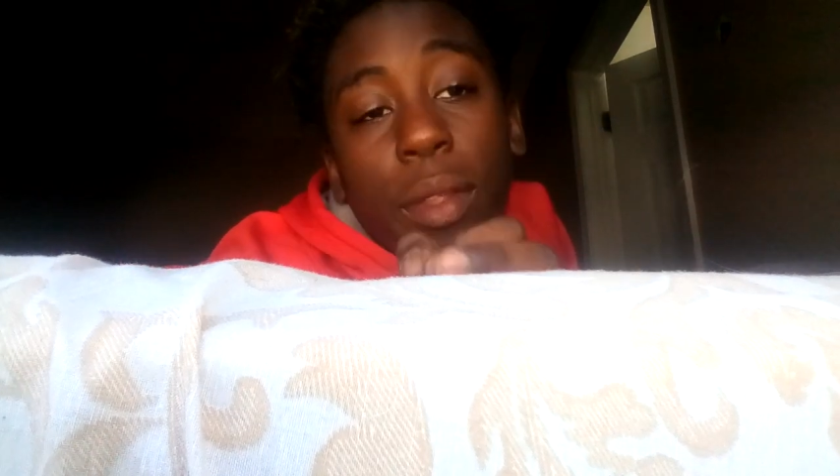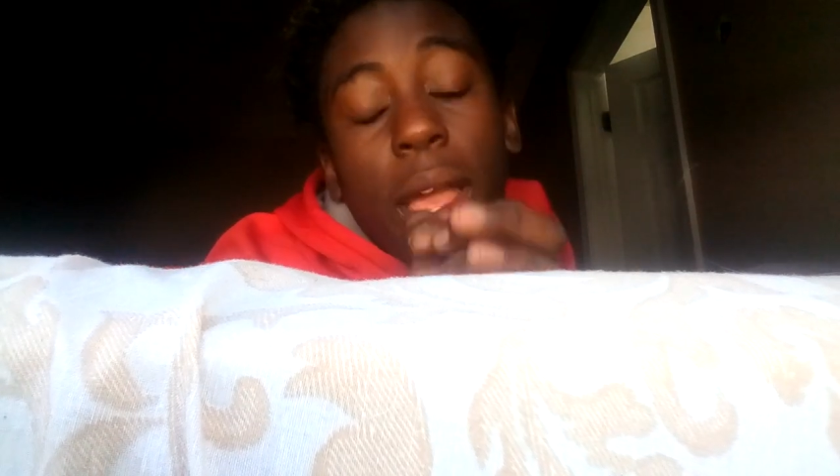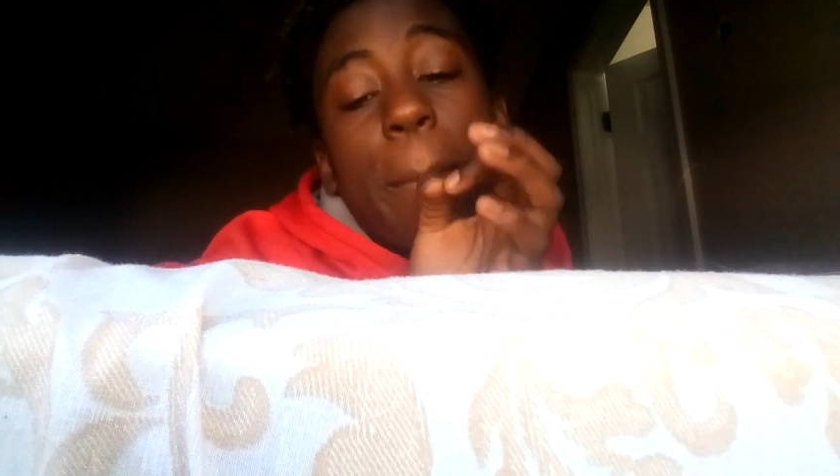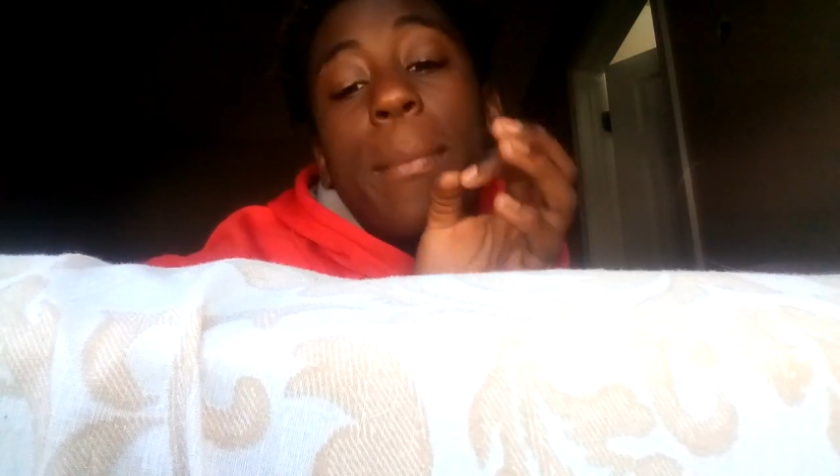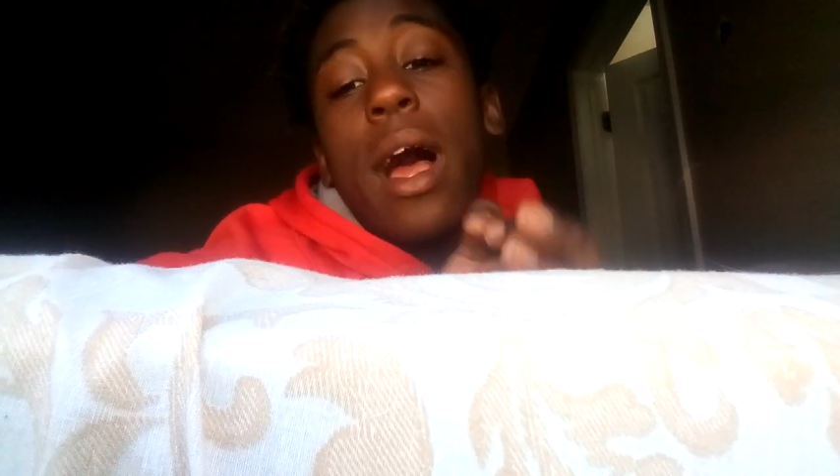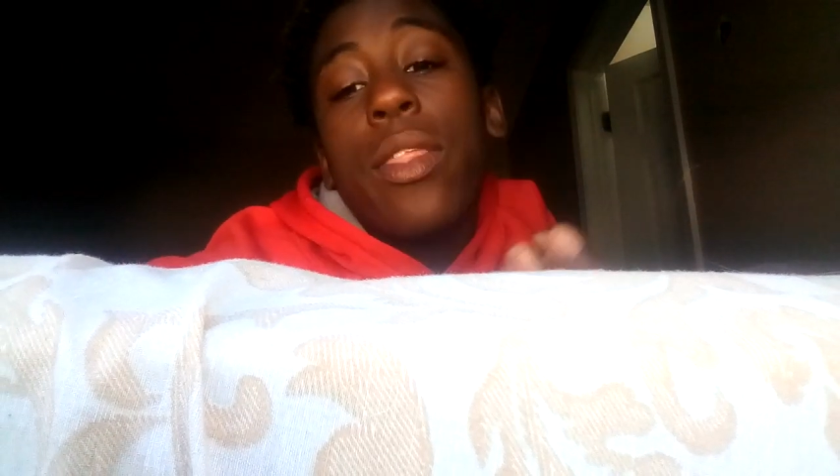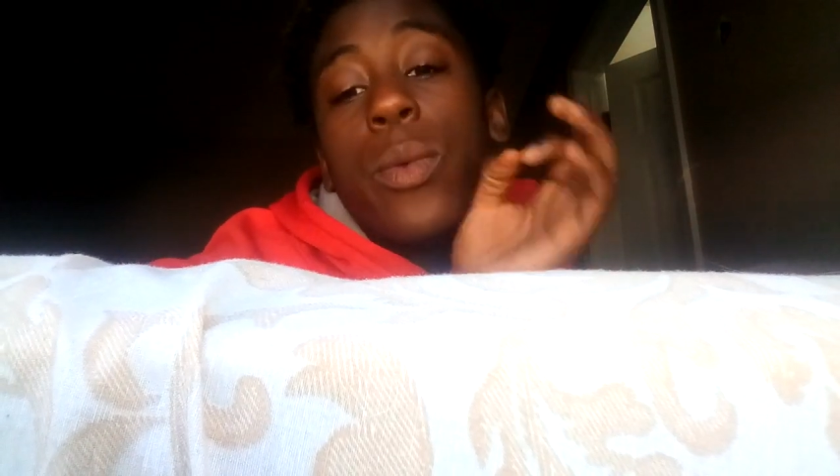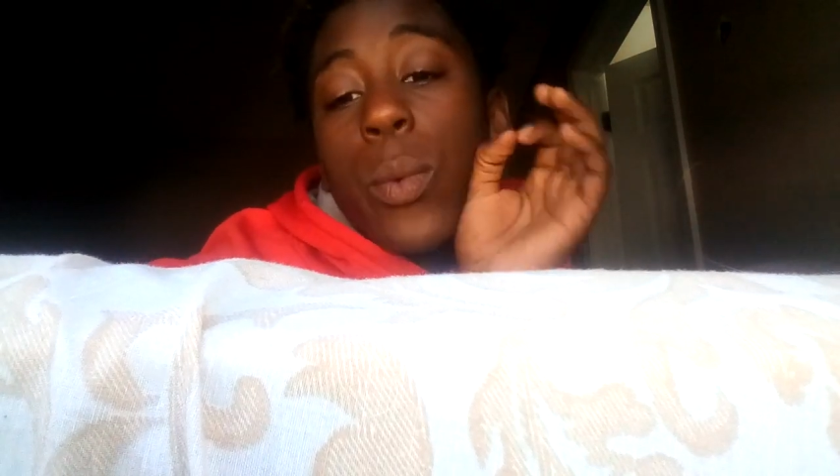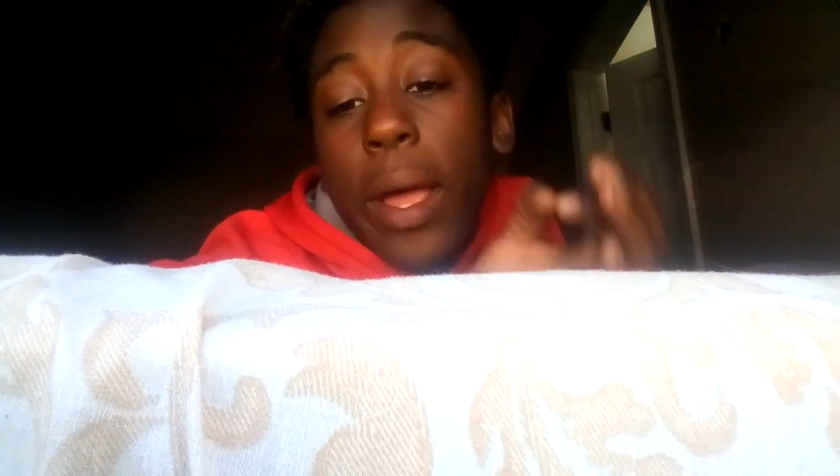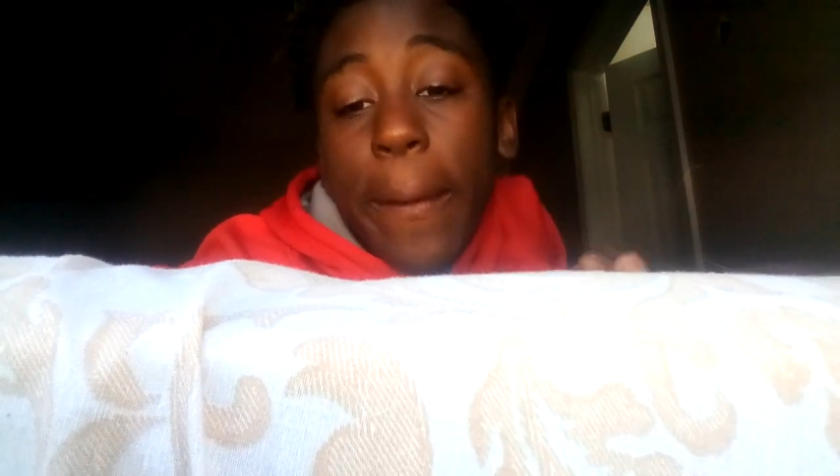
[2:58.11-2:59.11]
and by
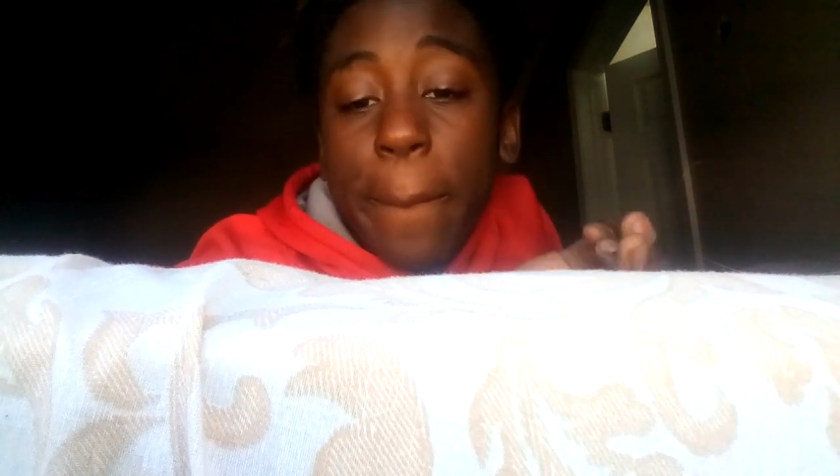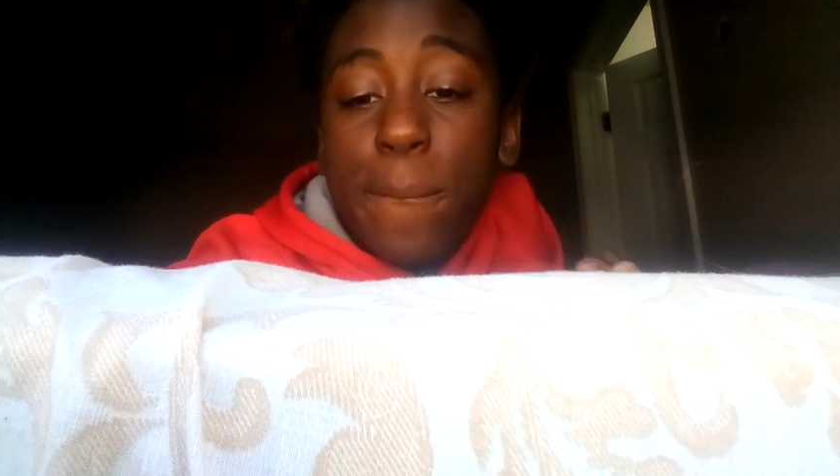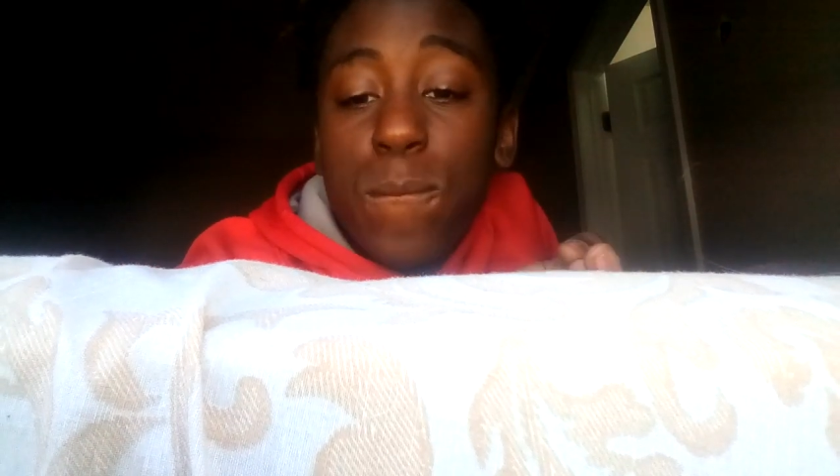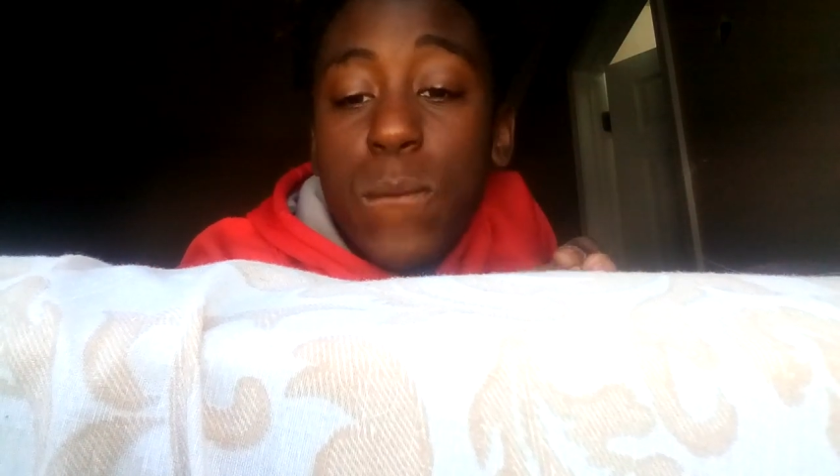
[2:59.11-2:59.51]
the way,